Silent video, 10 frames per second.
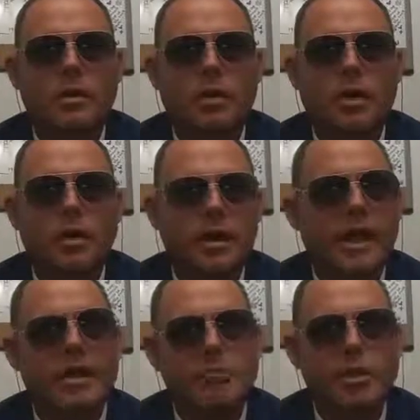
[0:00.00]
Well, he
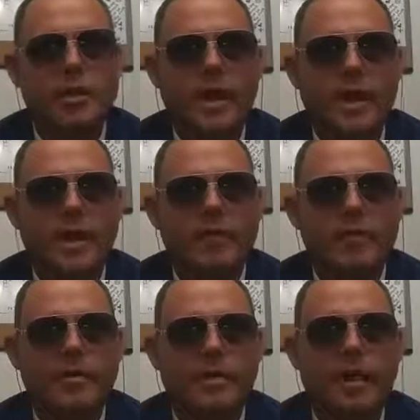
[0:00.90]
kind of blew that
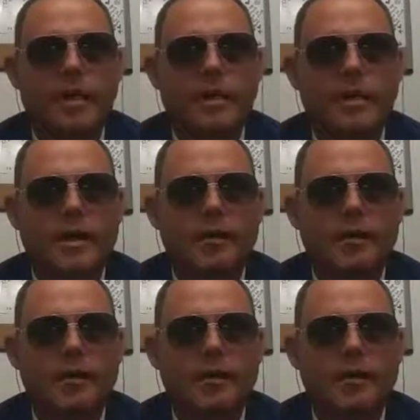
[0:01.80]
off, and